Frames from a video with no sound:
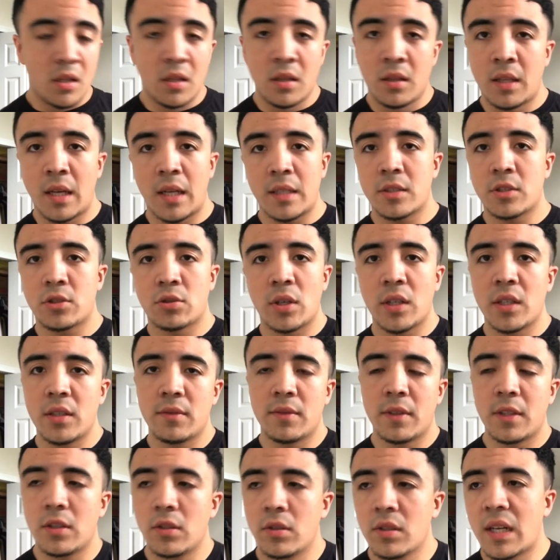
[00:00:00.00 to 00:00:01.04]
That's the training
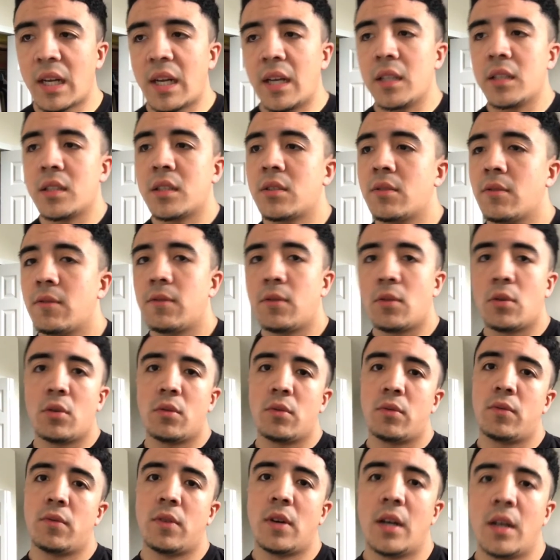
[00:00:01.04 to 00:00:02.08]
video, guys.
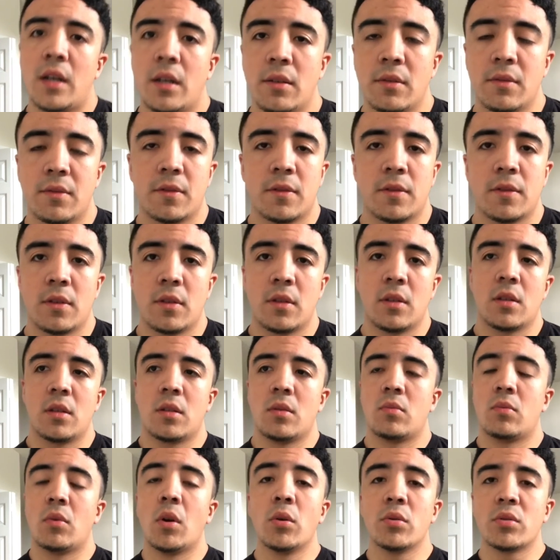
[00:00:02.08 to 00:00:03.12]
405,
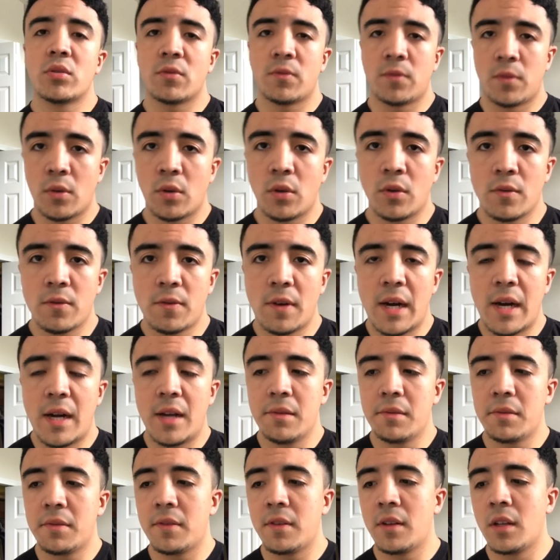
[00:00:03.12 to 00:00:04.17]
road to
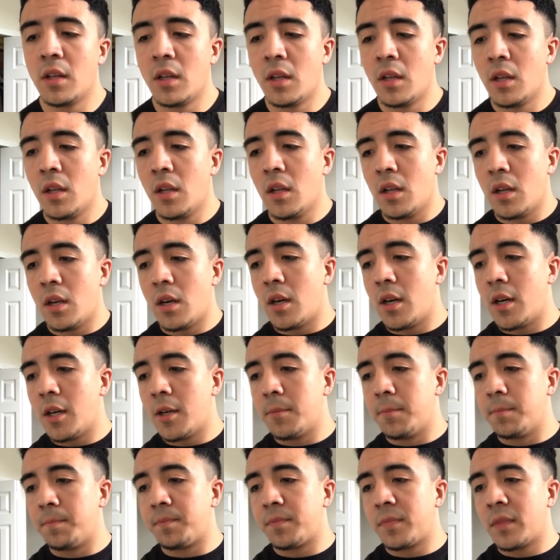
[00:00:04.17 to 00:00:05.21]
405. I
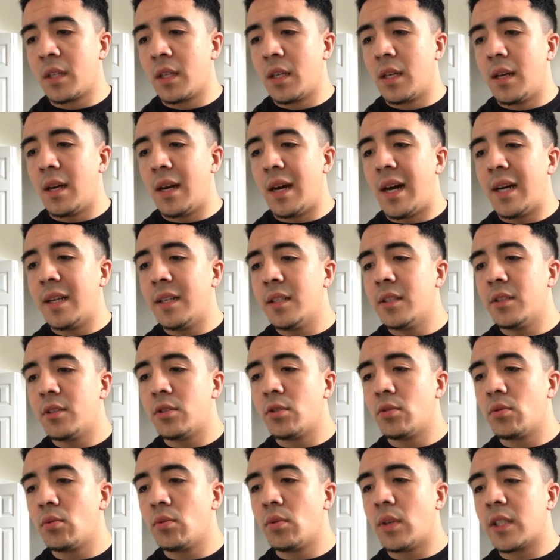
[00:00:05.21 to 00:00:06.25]
didn't
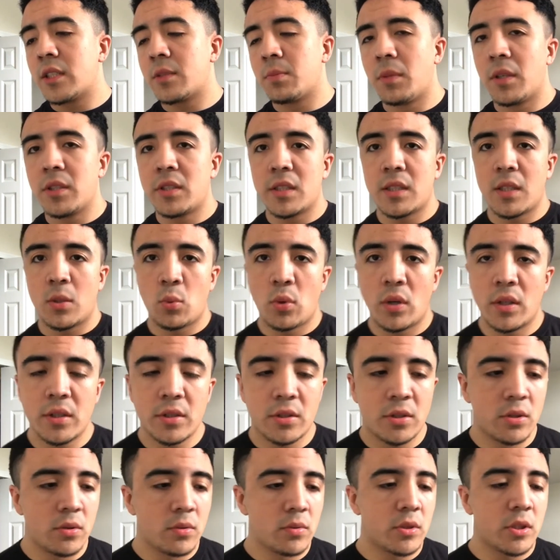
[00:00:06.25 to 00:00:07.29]
do as much as I wanted
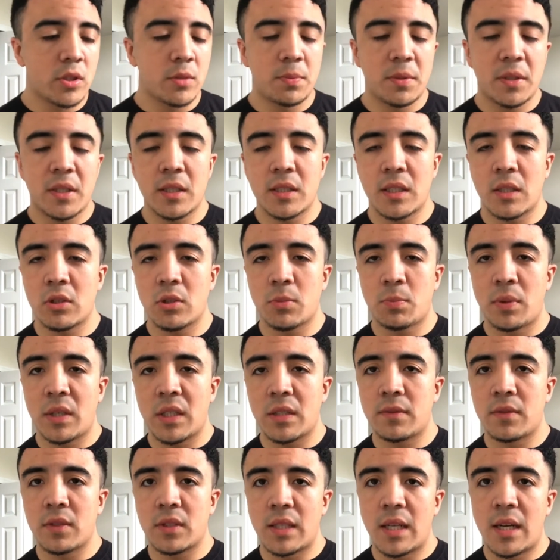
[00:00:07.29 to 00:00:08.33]
to just because I was pressed
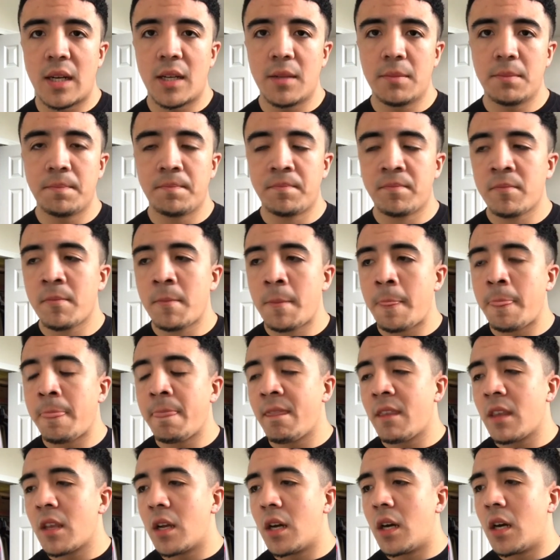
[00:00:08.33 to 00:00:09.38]
for time.
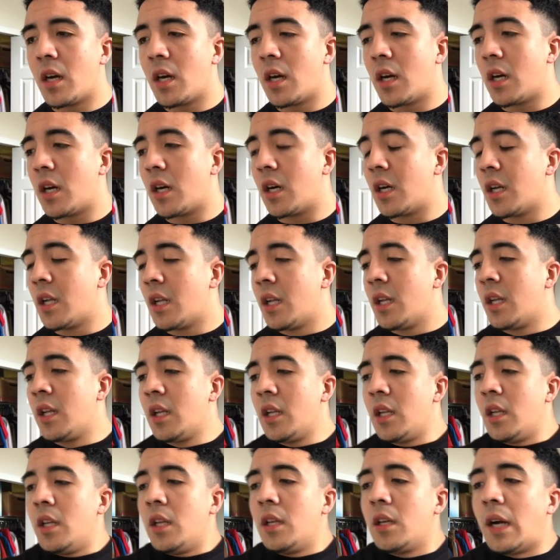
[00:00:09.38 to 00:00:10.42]
I
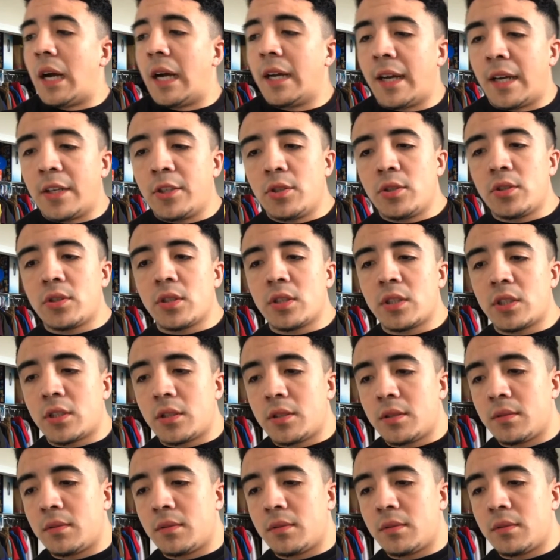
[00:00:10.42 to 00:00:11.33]
usually